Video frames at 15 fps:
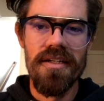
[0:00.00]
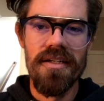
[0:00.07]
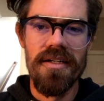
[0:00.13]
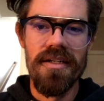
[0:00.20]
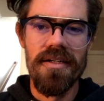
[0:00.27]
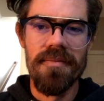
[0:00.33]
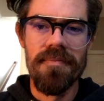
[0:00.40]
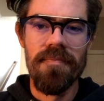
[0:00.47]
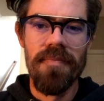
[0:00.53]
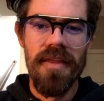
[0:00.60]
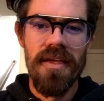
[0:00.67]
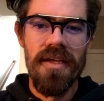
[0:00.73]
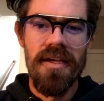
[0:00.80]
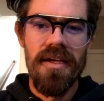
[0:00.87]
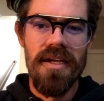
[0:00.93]
And
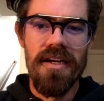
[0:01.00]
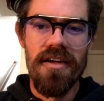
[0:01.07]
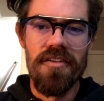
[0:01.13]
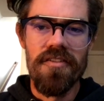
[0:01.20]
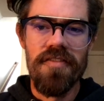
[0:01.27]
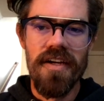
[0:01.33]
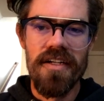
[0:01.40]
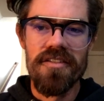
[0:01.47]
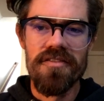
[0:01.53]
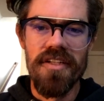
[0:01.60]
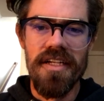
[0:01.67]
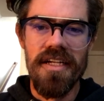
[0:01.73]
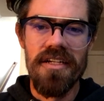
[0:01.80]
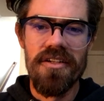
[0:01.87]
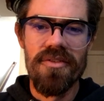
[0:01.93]
it
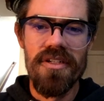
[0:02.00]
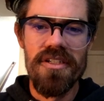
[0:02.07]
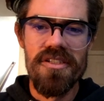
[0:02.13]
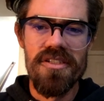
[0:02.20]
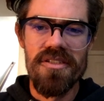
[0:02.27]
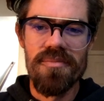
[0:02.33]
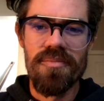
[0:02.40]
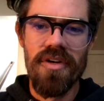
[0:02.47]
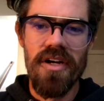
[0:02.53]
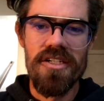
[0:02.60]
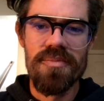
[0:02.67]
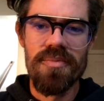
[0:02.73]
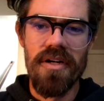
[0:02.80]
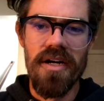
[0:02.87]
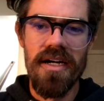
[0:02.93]
effectively increases the
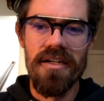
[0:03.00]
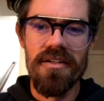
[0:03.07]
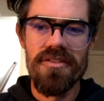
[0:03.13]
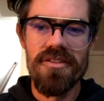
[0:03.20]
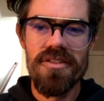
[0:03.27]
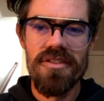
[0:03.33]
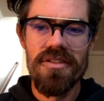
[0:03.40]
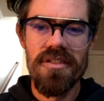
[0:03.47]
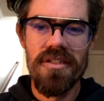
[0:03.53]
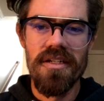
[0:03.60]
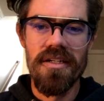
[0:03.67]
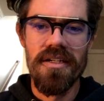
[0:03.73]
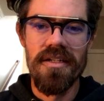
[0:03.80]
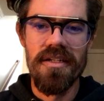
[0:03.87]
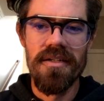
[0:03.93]
price per ounce
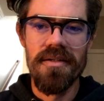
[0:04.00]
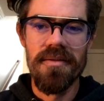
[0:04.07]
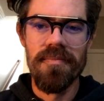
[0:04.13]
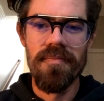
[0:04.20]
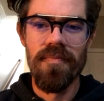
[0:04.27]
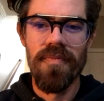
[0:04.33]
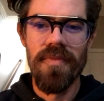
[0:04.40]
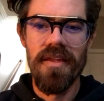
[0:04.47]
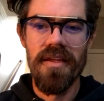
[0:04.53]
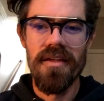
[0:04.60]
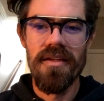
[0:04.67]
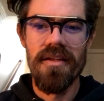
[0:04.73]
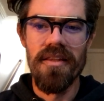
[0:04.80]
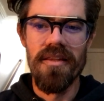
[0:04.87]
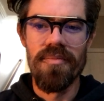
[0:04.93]

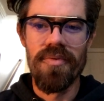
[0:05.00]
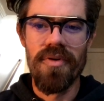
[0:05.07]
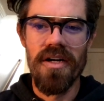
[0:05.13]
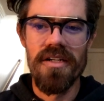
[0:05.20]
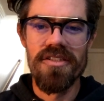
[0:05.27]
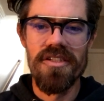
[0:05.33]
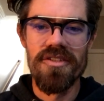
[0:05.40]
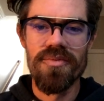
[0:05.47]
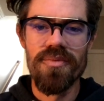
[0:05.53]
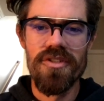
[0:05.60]
in the process,